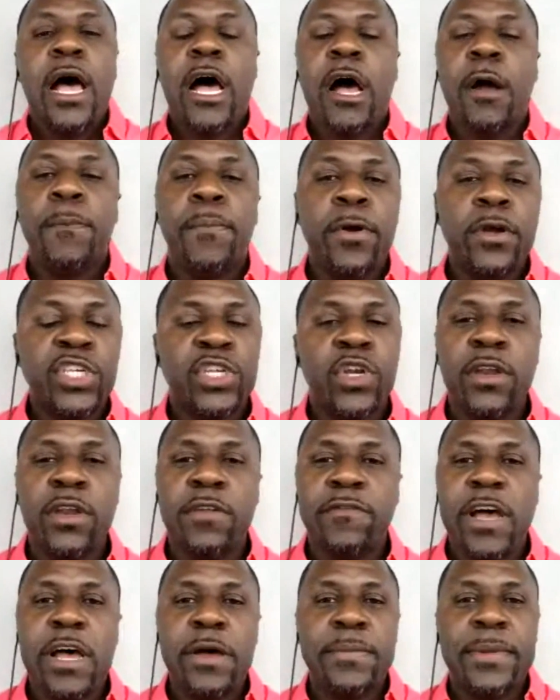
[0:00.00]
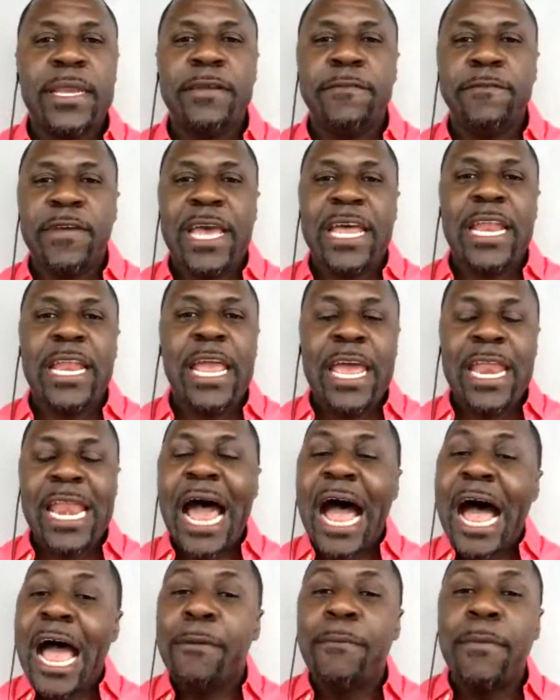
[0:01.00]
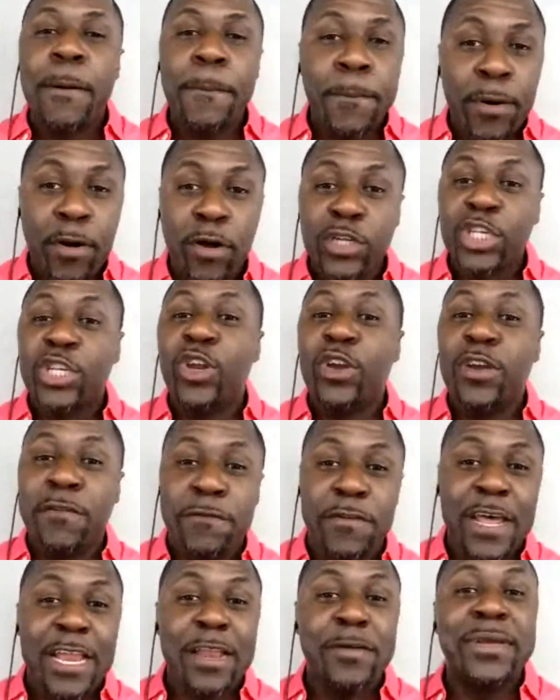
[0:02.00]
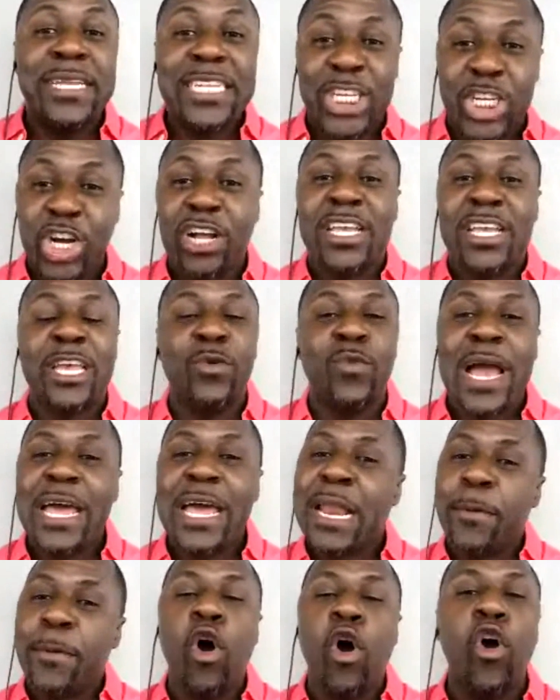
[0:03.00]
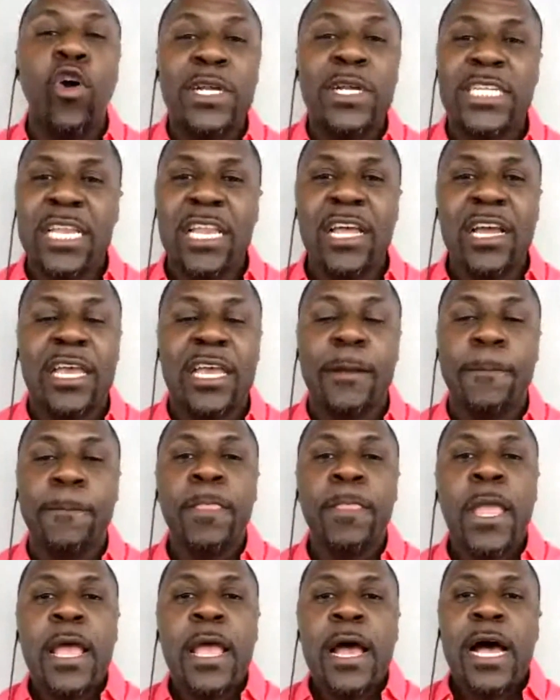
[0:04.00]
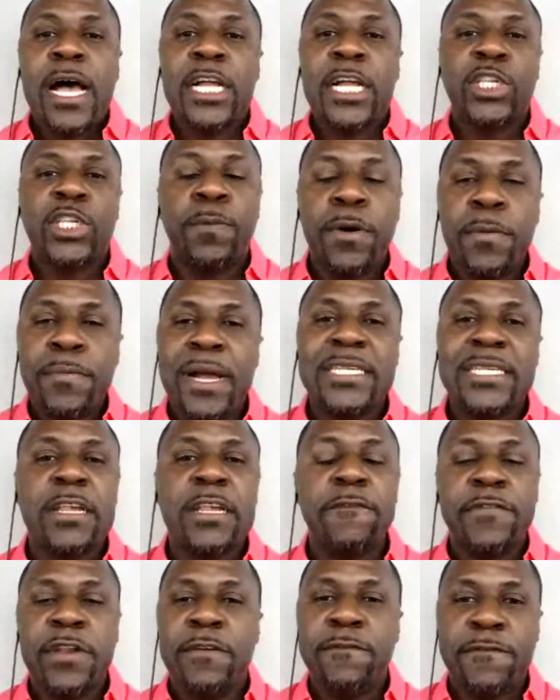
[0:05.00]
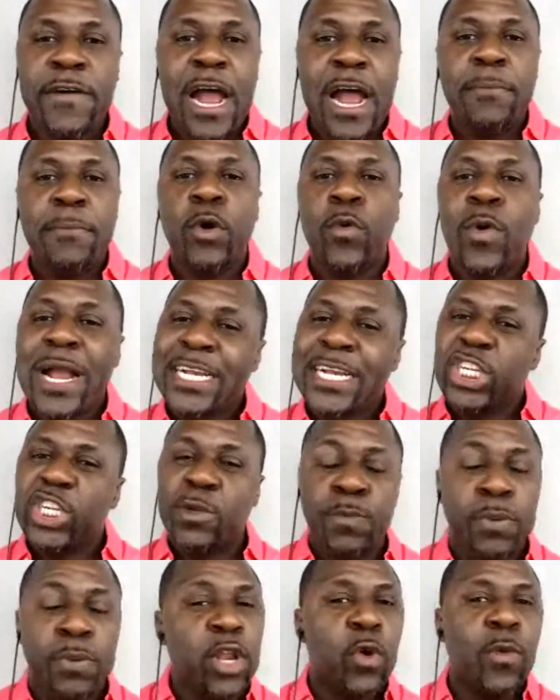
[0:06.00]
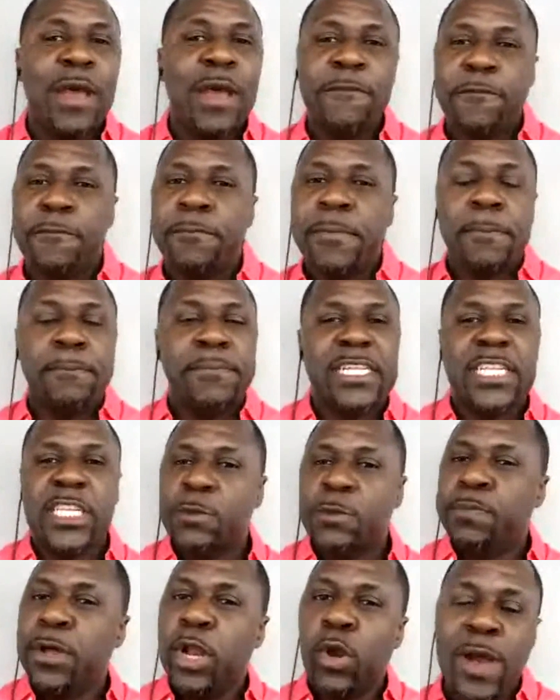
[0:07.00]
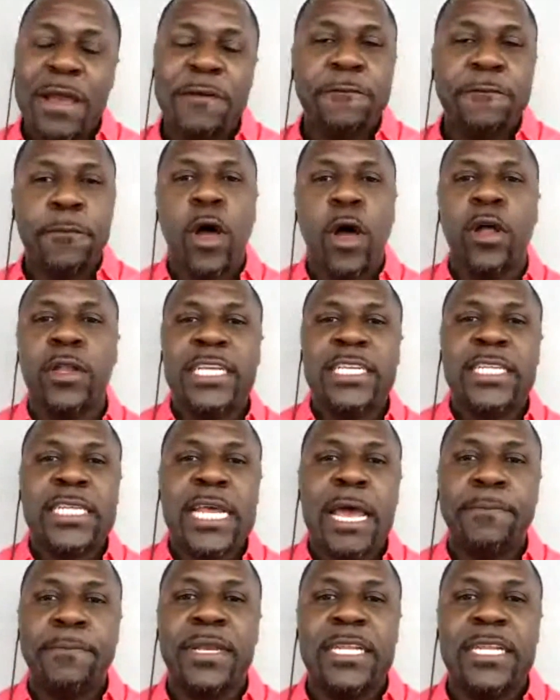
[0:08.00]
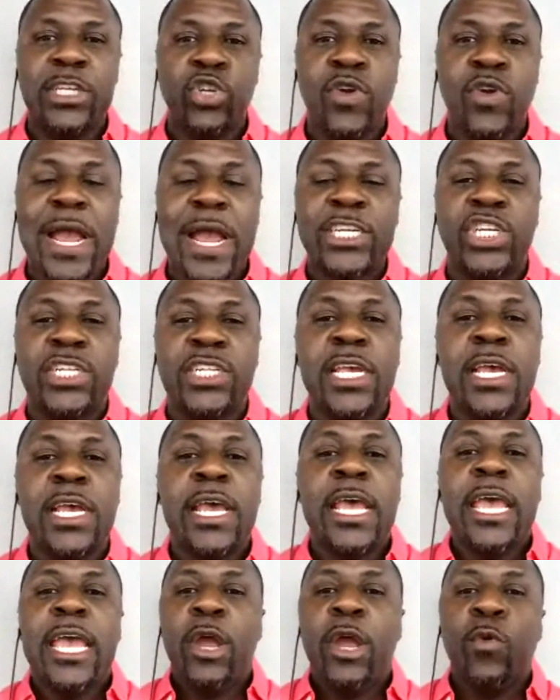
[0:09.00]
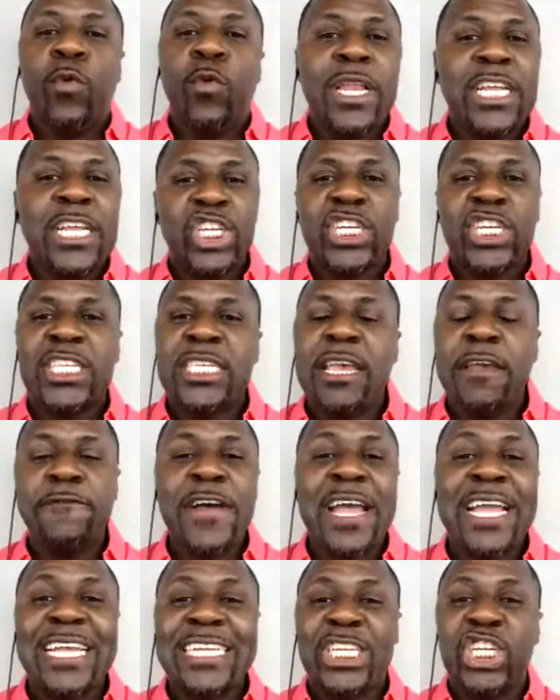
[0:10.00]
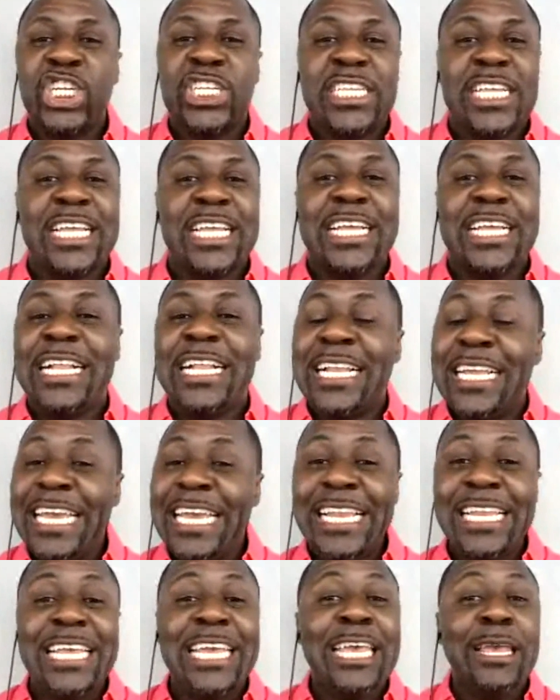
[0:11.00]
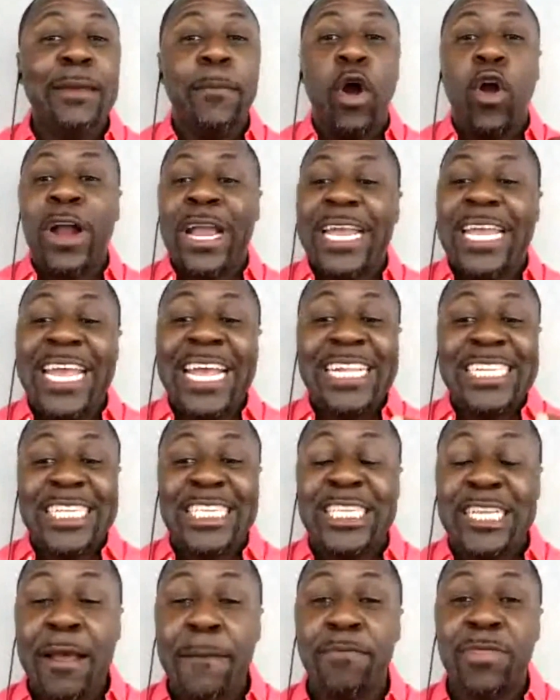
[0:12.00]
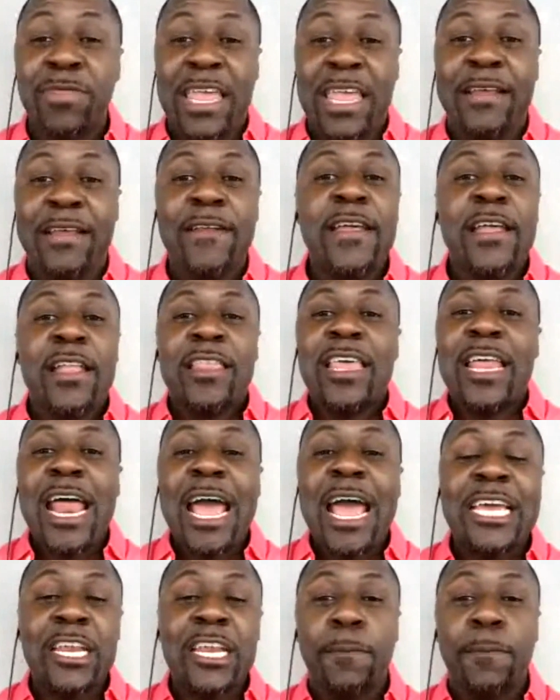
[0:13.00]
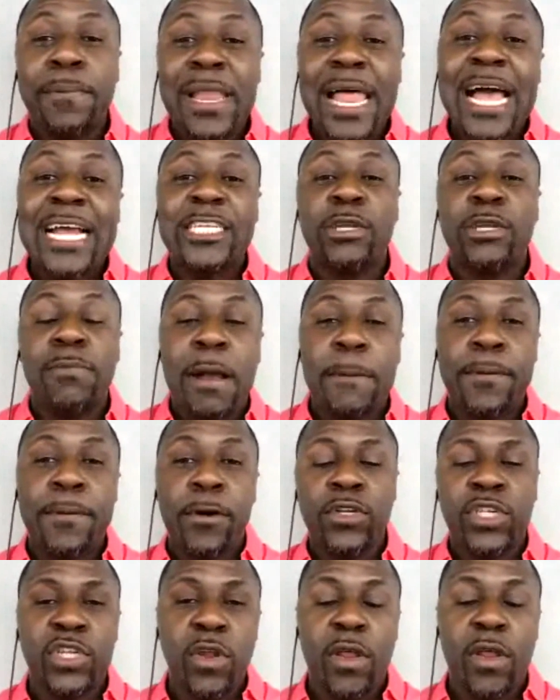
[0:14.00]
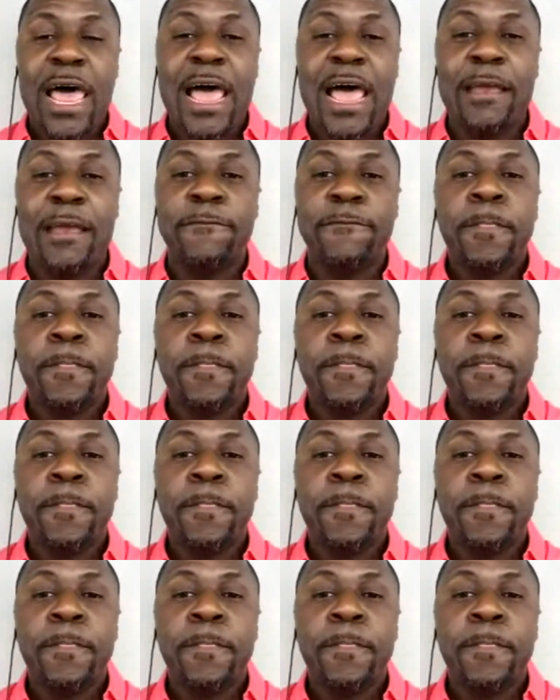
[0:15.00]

Personal development event, and I'm a personal development junkie, right? I'm always looking to put myself in an environment where I can just pull away from my business, pull away from all these type of distractions, and really just see if I could just glean or get something that I could apply to my personal life.